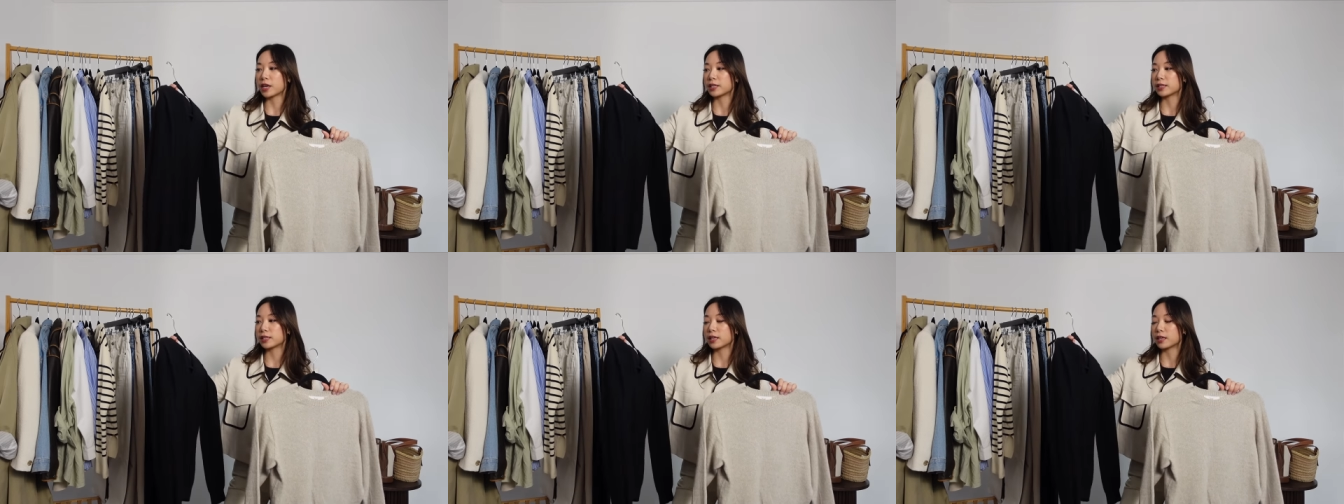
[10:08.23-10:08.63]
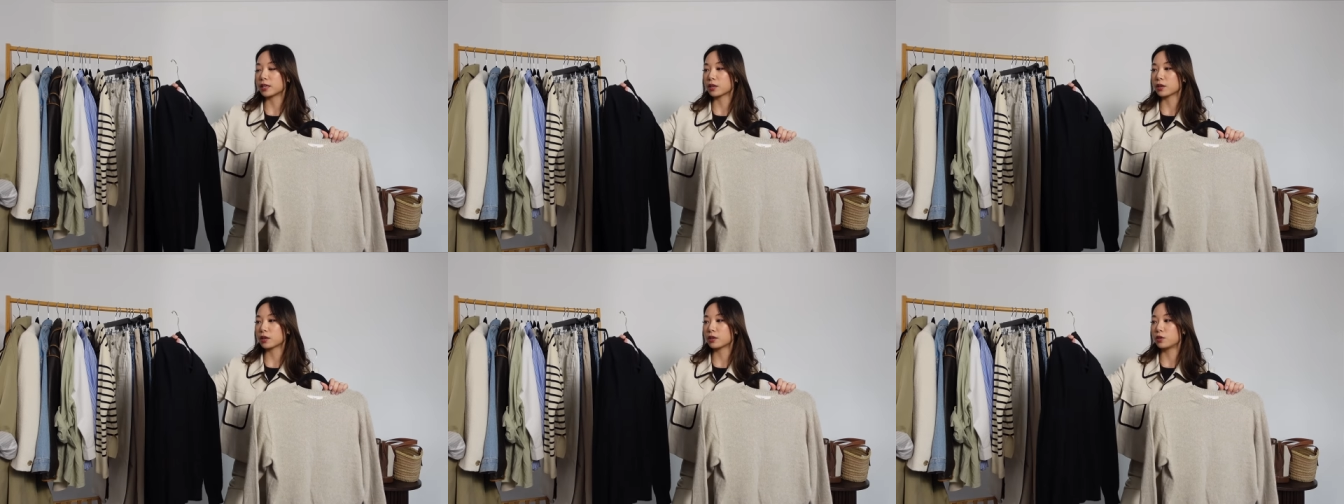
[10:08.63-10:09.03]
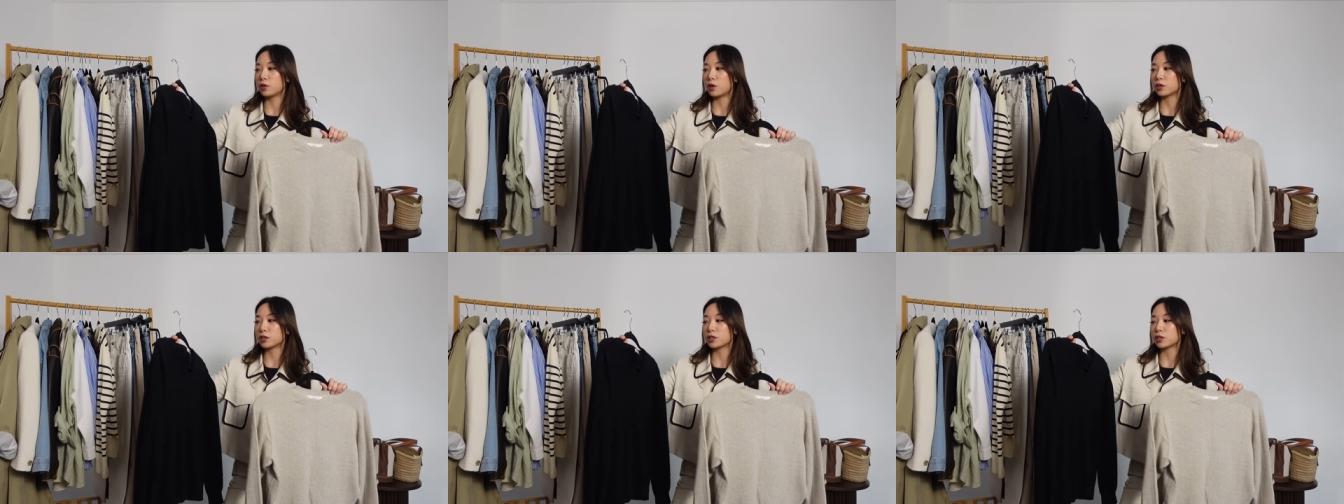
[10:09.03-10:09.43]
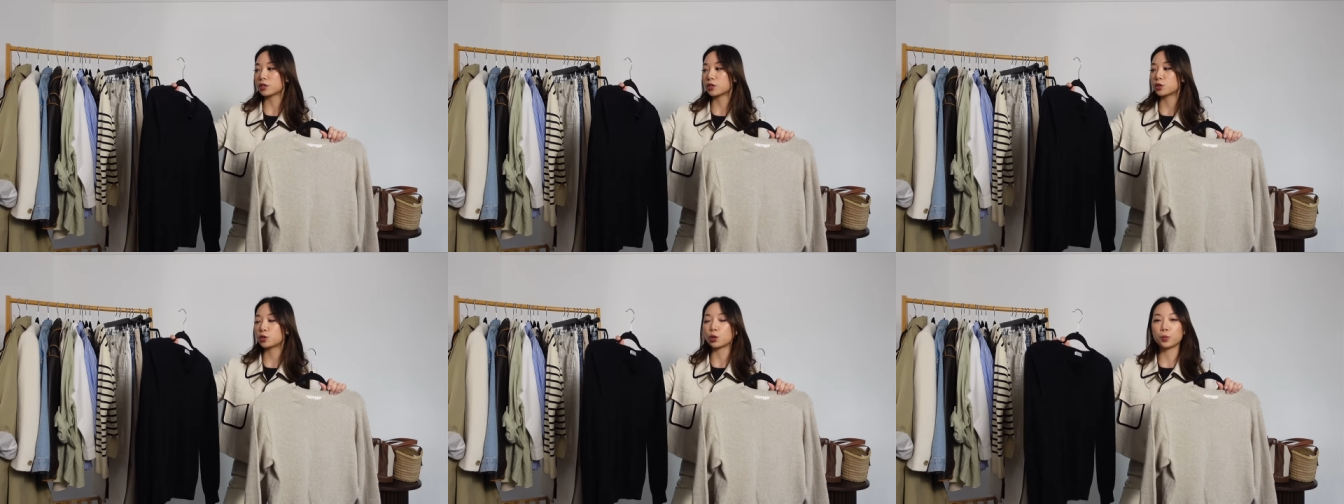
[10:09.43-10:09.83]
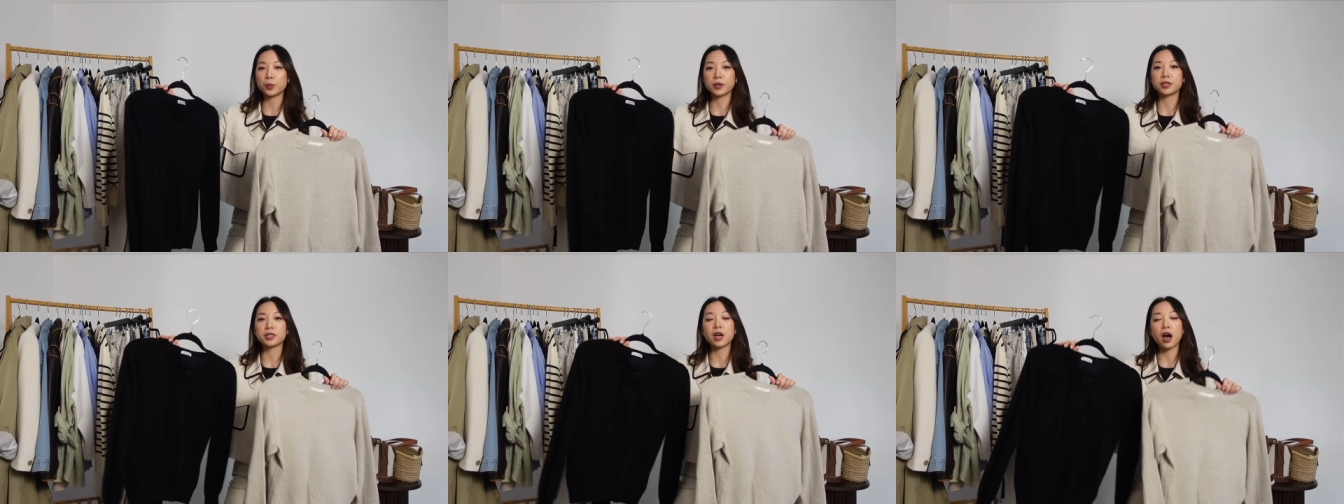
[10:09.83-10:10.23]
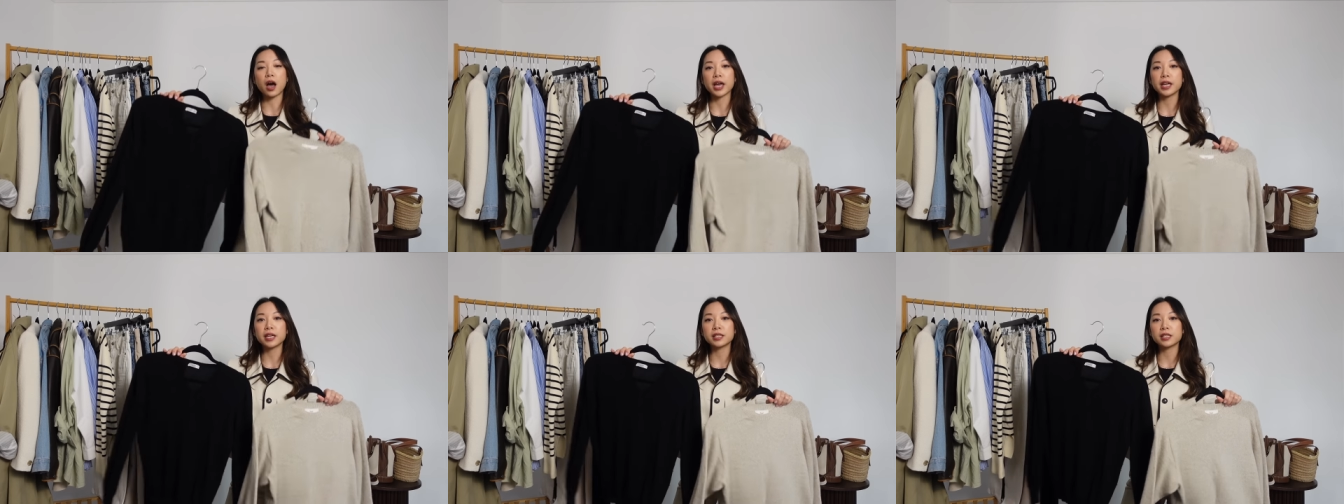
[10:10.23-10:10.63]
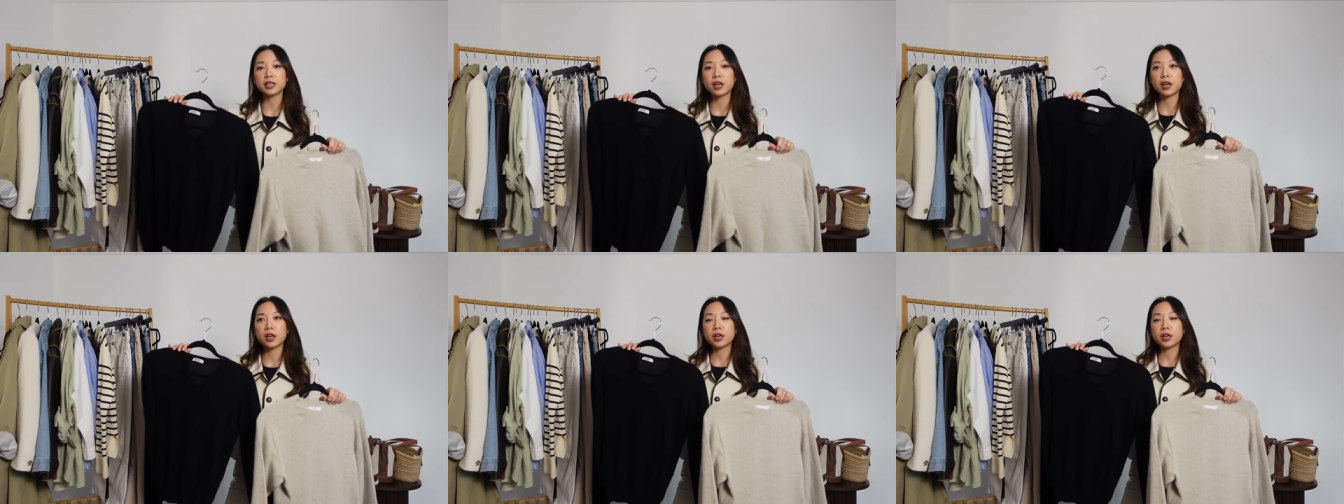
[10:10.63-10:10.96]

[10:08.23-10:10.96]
It's not super tight,